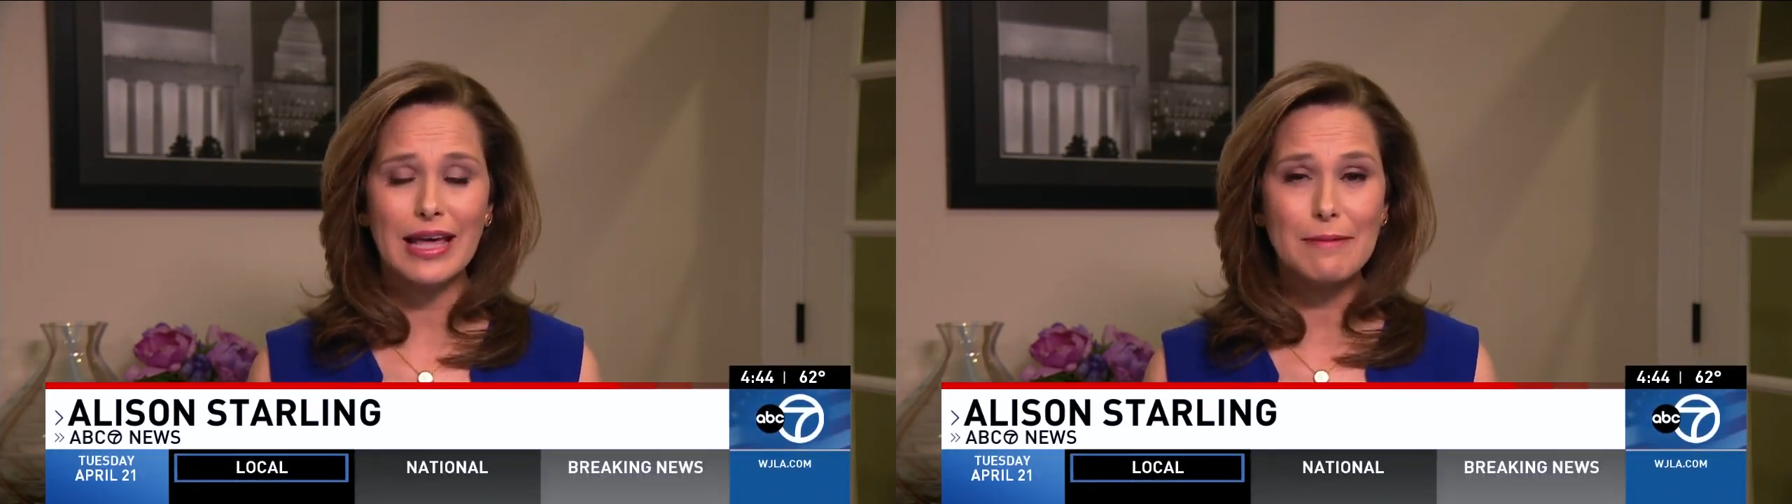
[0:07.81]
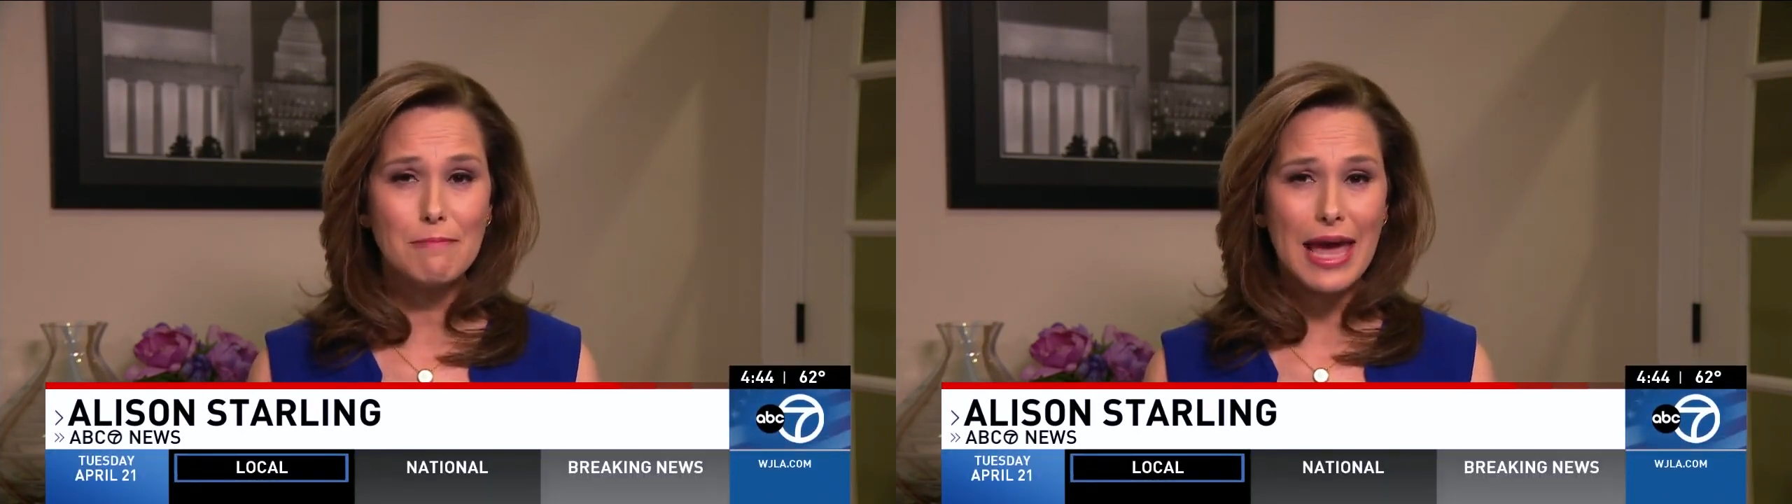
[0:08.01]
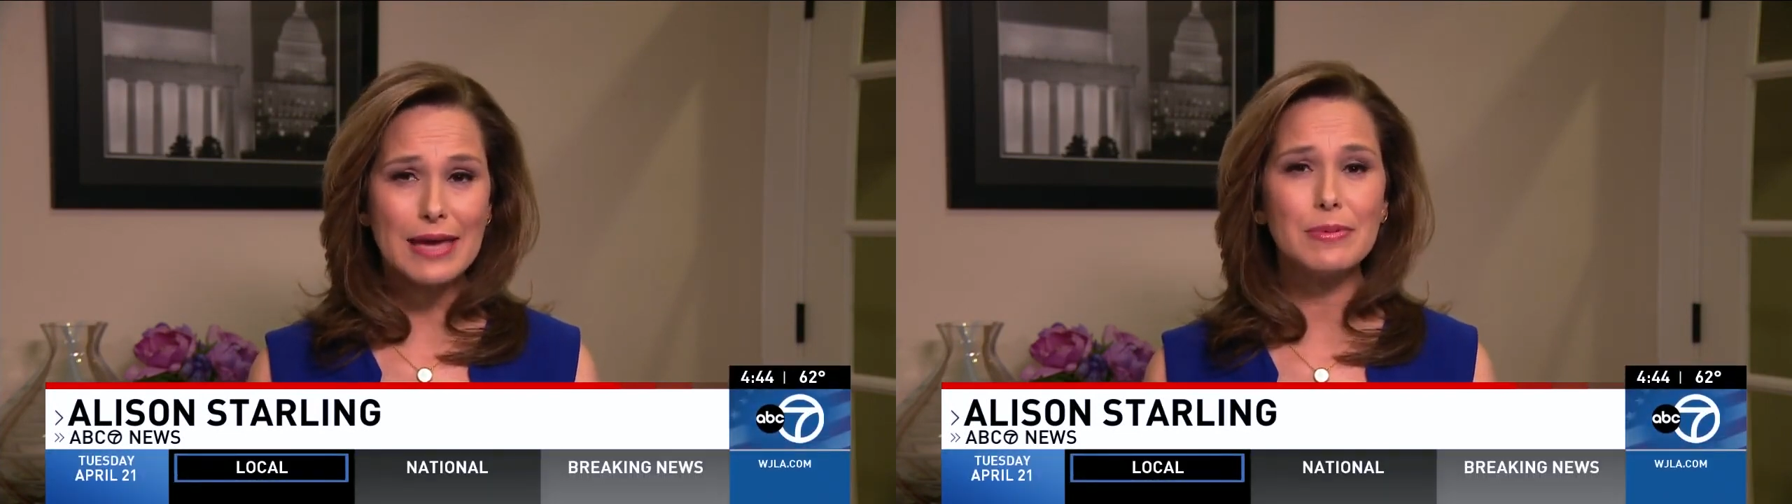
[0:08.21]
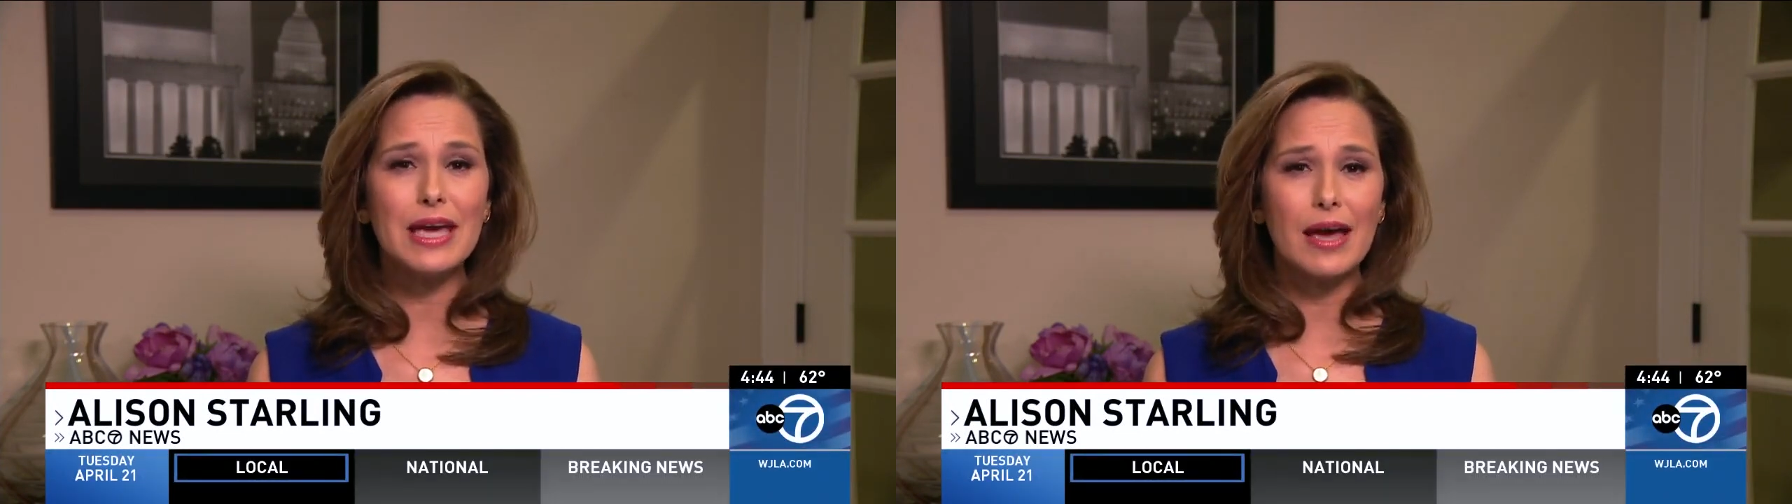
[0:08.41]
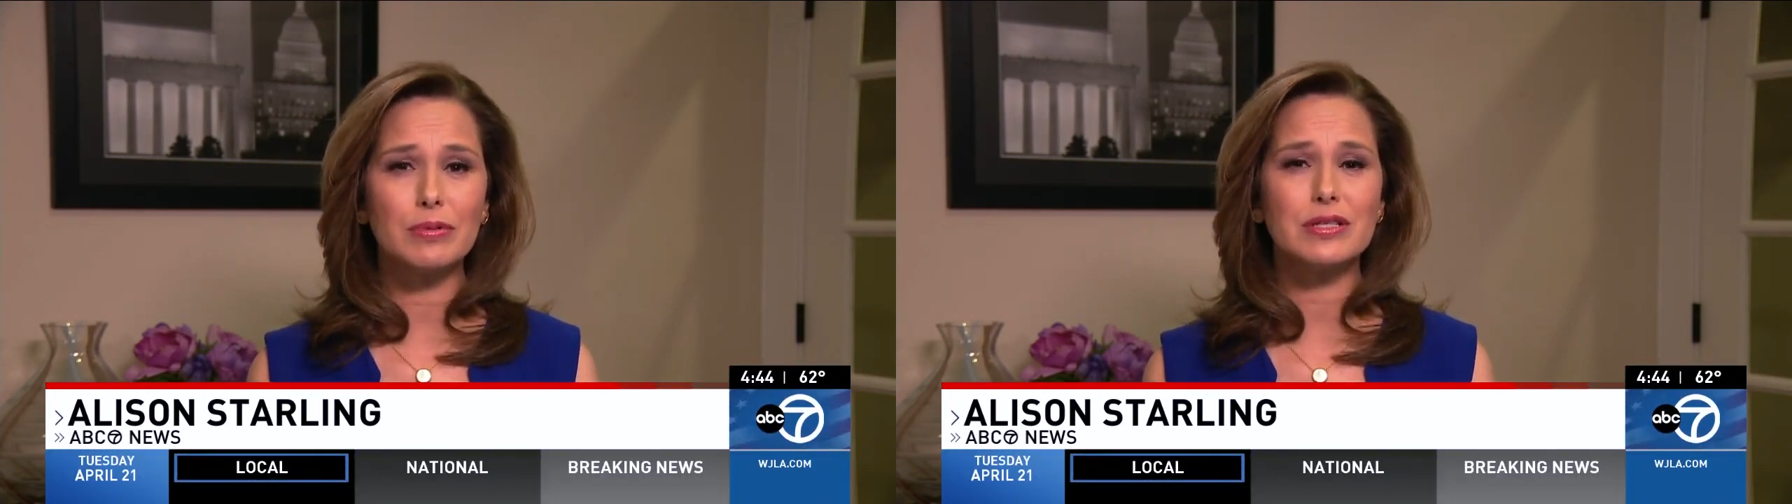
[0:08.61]
They may
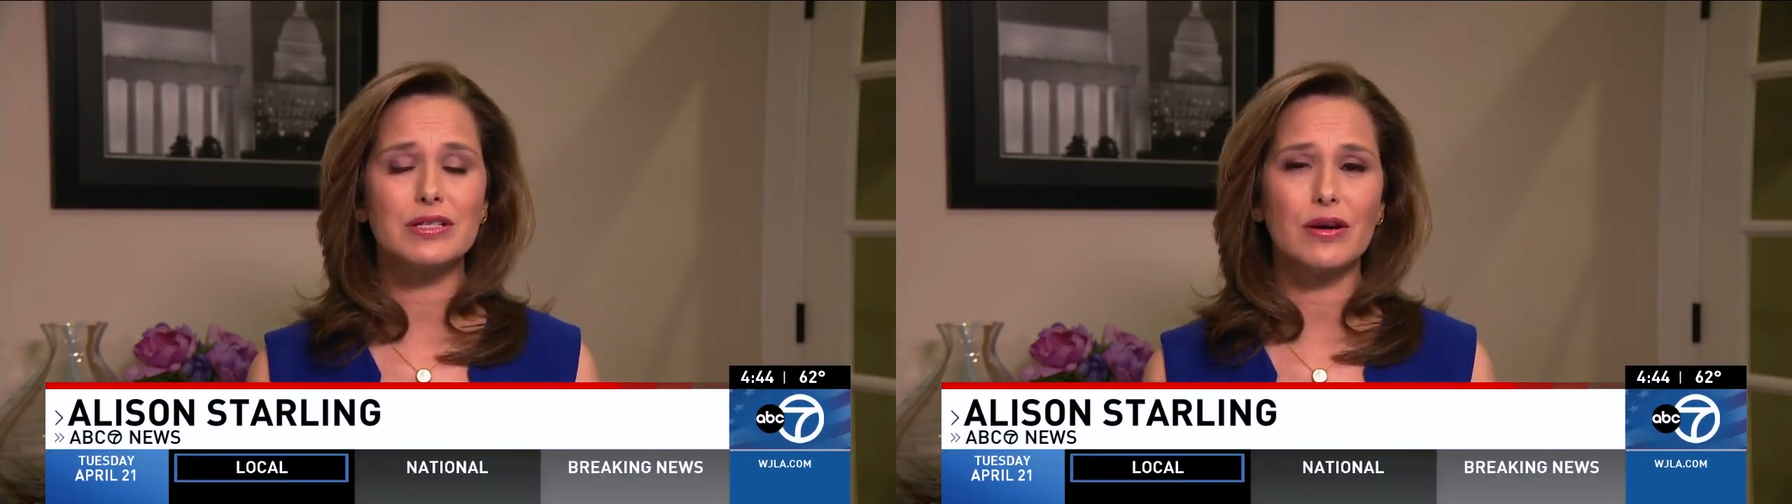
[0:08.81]
be able to